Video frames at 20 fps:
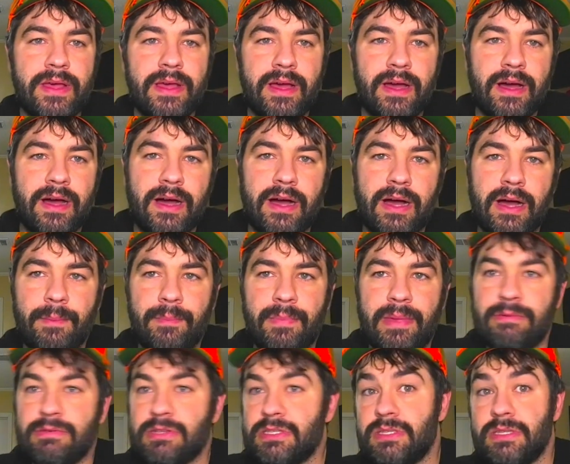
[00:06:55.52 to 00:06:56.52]
He
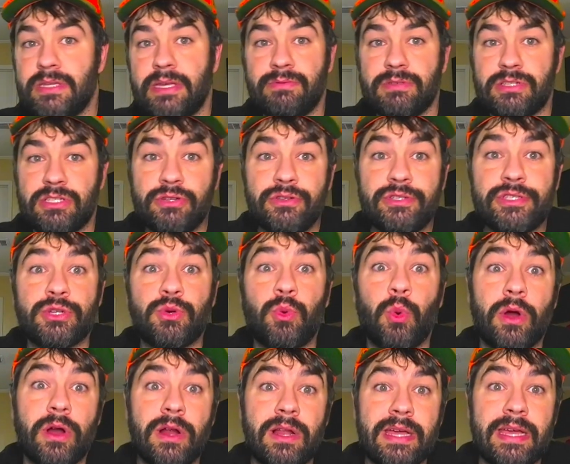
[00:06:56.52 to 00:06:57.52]
was too
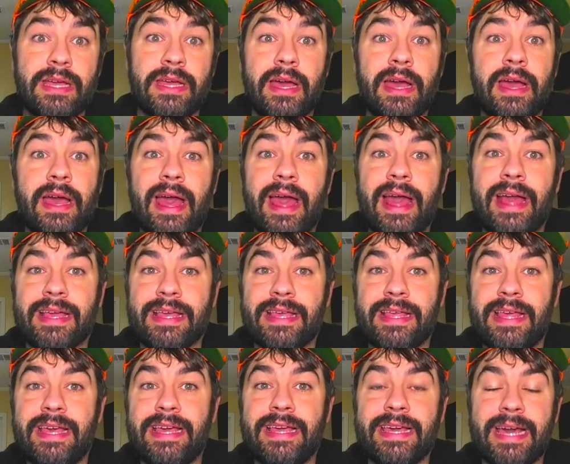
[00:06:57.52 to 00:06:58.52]
squirrely, and
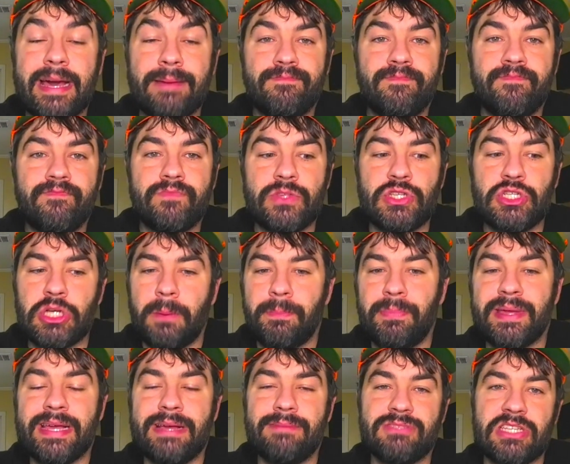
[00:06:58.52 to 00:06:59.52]
he kept
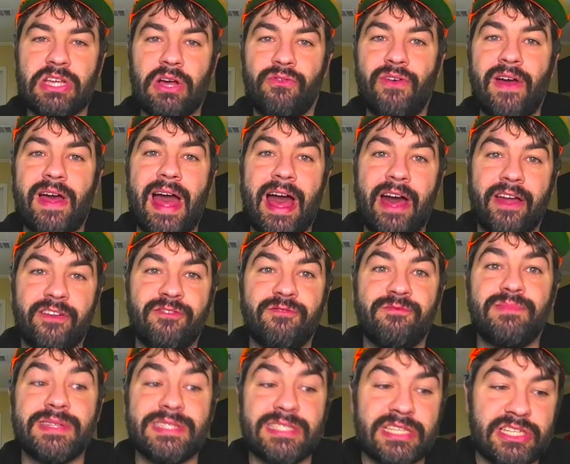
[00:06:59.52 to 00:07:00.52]
jumping himself out of
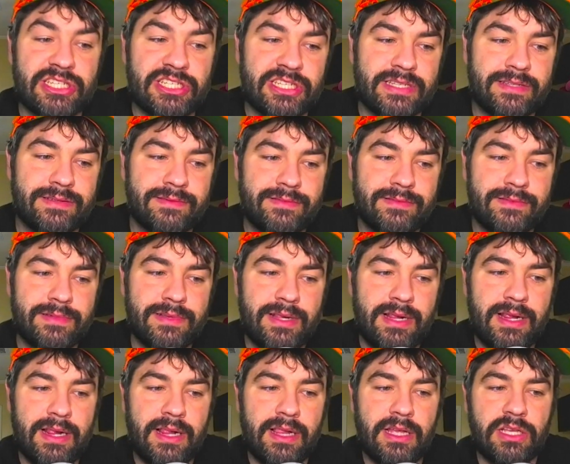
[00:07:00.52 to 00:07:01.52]
position.
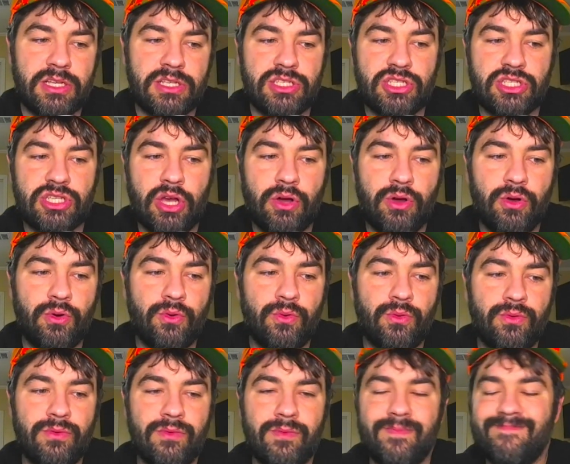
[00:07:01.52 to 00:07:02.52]

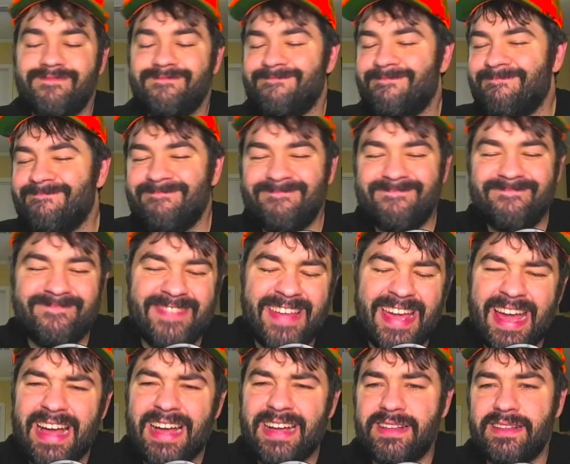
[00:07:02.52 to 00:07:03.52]
So,
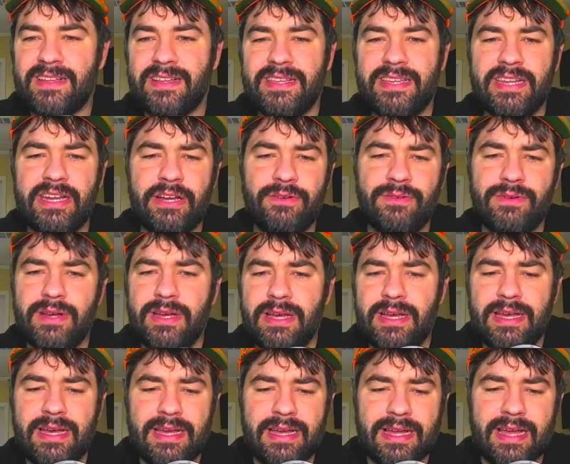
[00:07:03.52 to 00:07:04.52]
yeah,
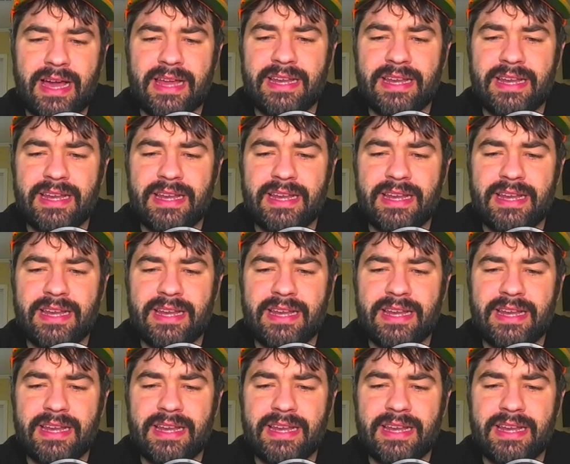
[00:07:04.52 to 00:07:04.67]
kind of